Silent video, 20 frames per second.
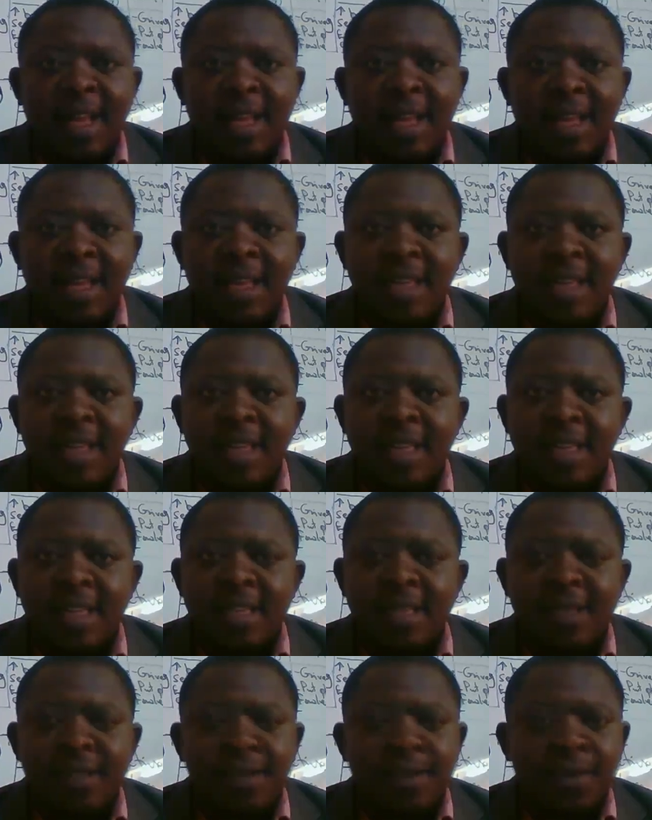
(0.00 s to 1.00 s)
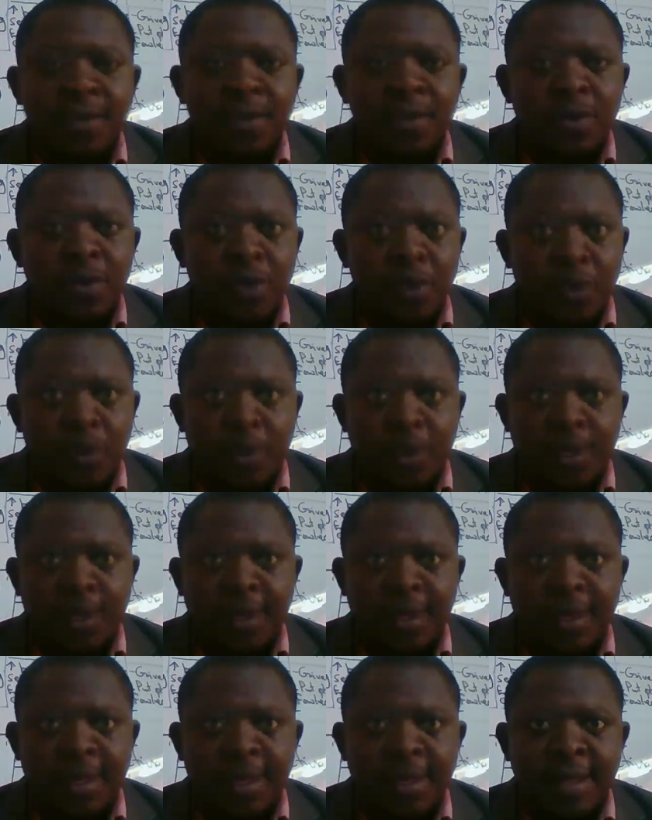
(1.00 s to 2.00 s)
N is for knowing.
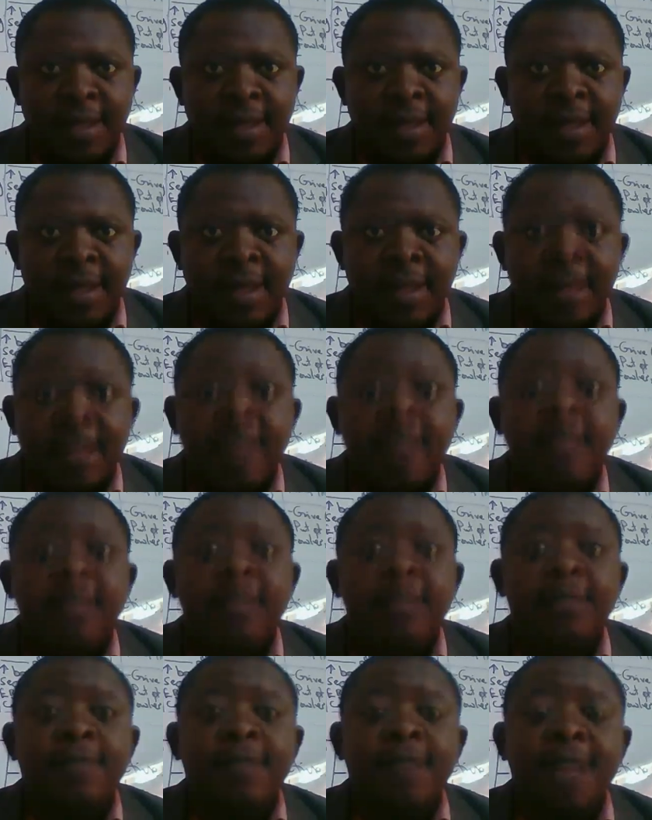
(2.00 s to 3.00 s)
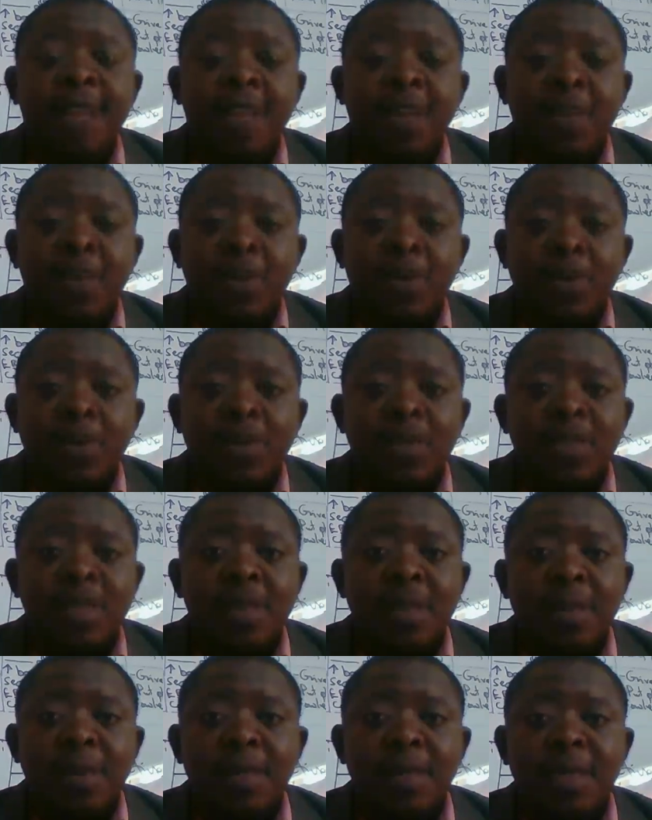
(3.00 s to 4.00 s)
These values, when
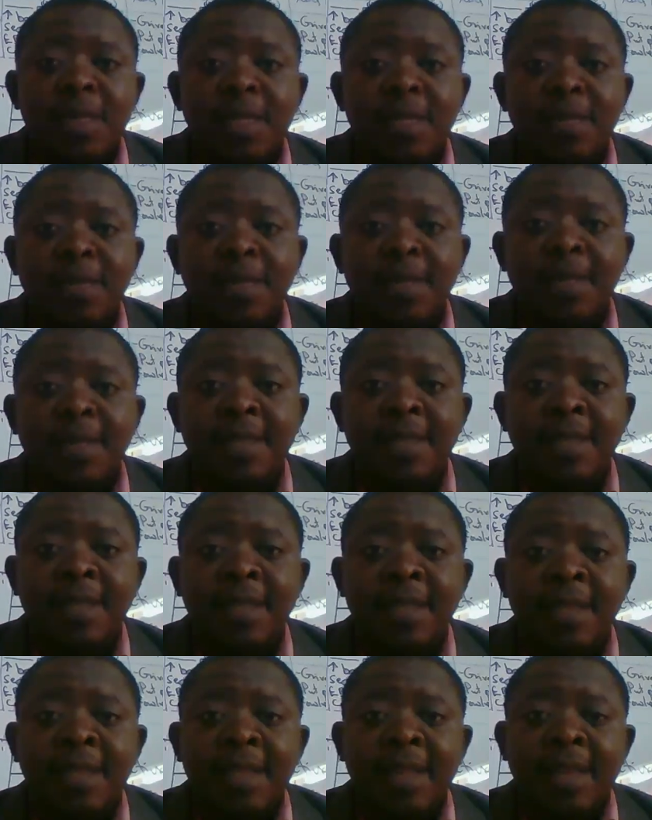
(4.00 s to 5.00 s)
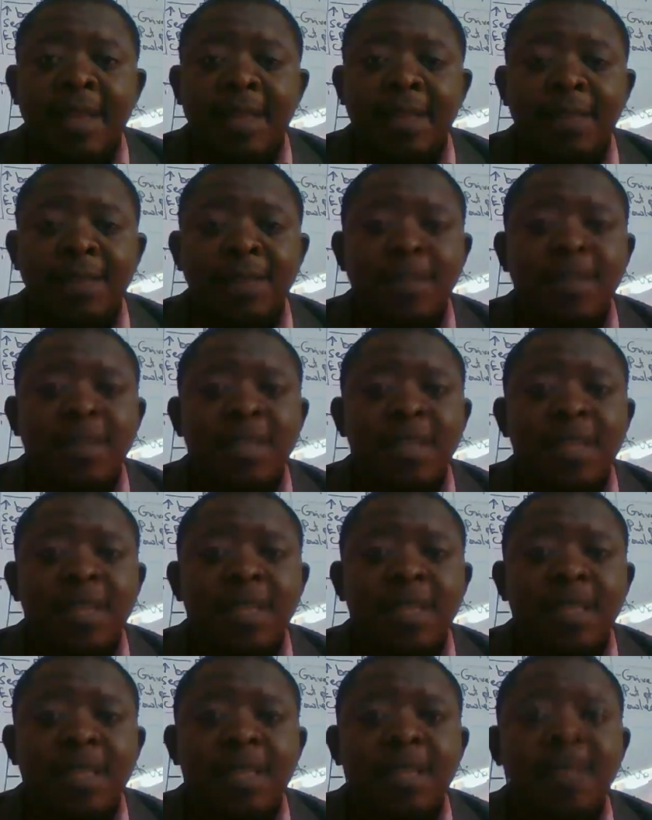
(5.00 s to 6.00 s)
someone has been
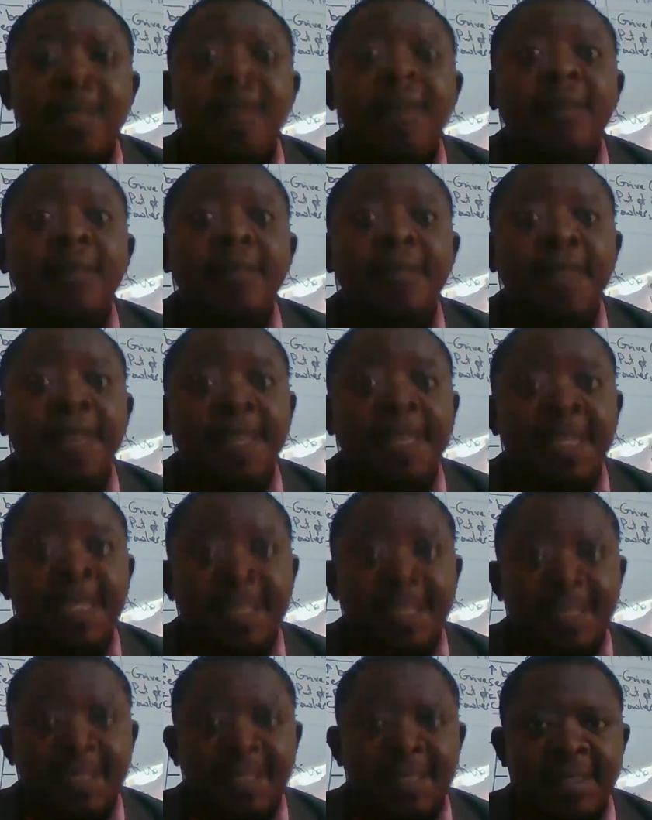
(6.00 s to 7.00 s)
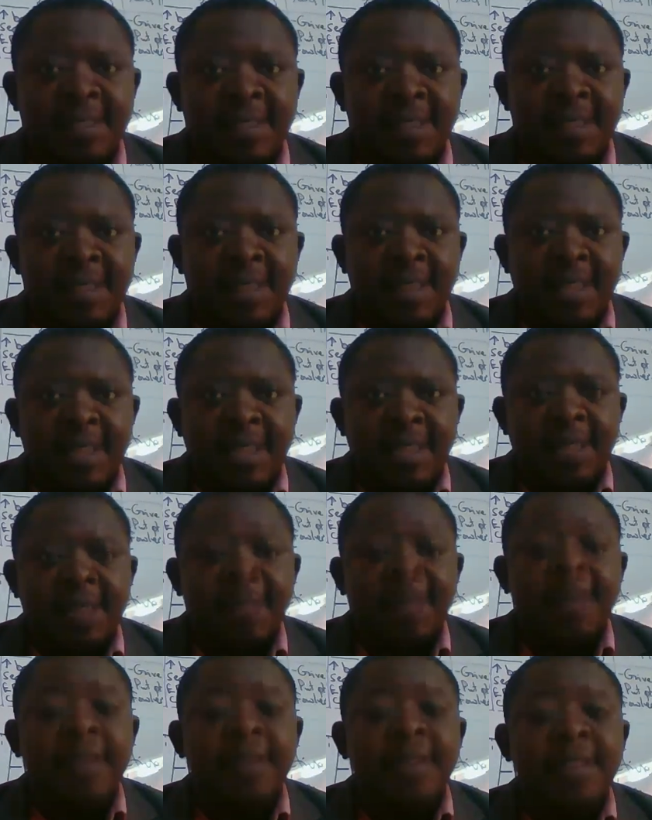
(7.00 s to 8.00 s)
admitted, they are affected, and it
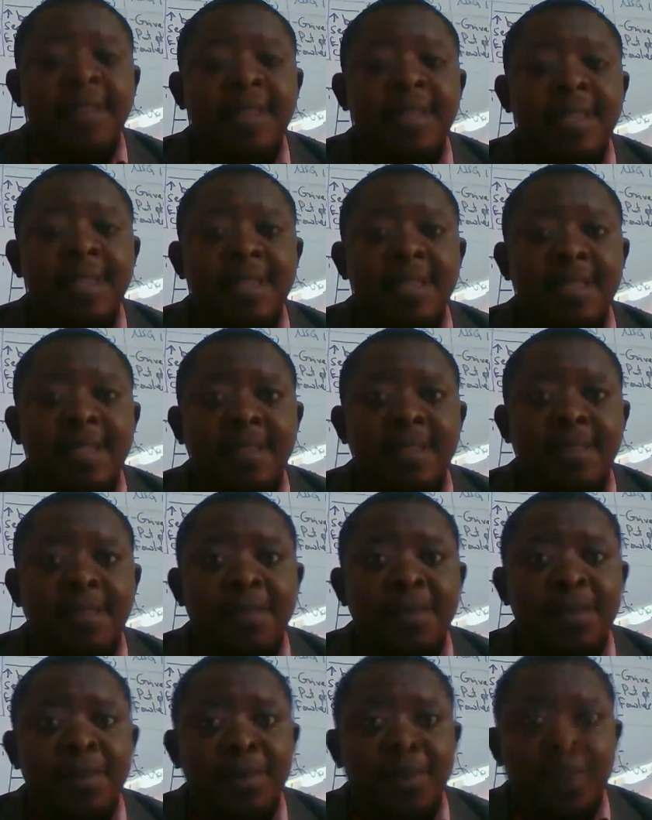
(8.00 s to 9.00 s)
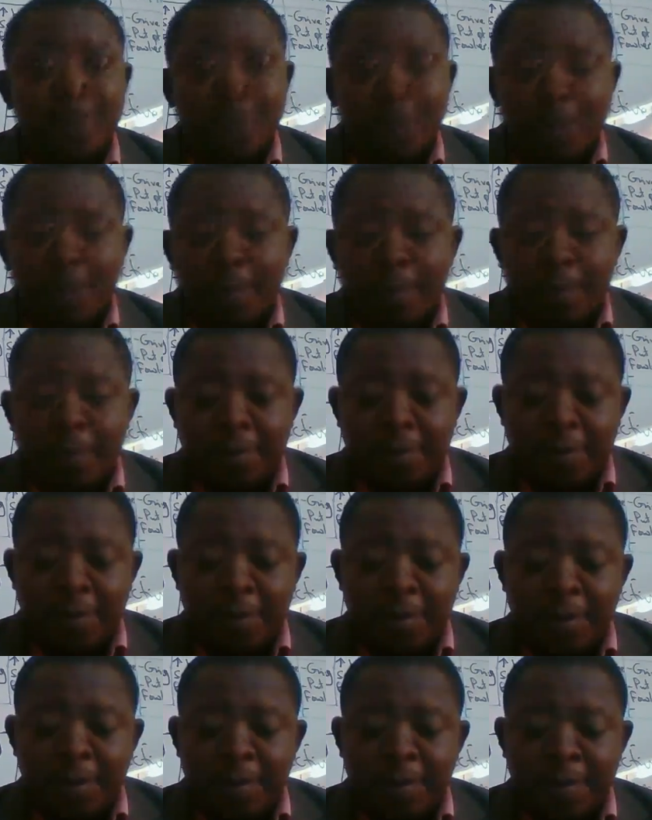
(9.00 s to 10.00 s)
makes it easier for you to come up with
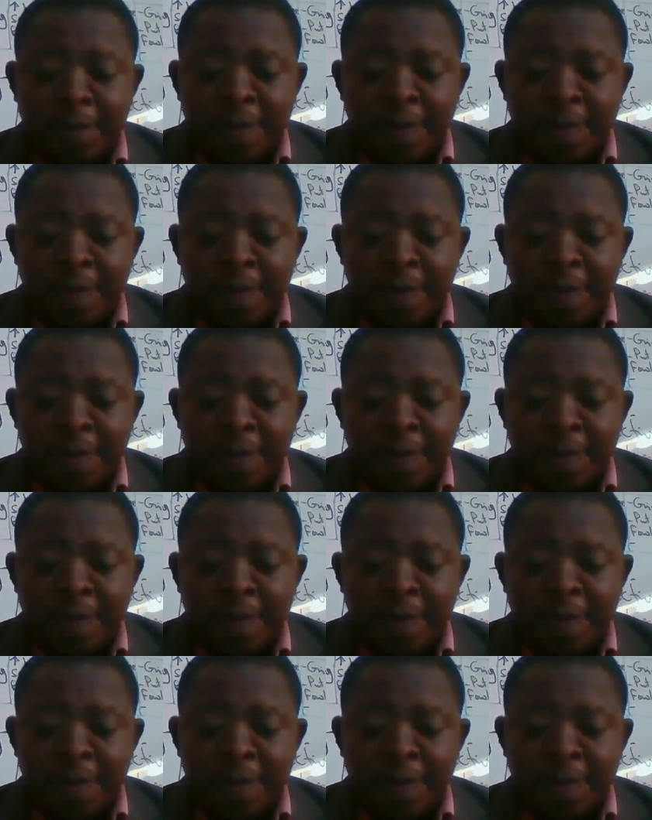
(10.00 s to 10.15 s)
problems.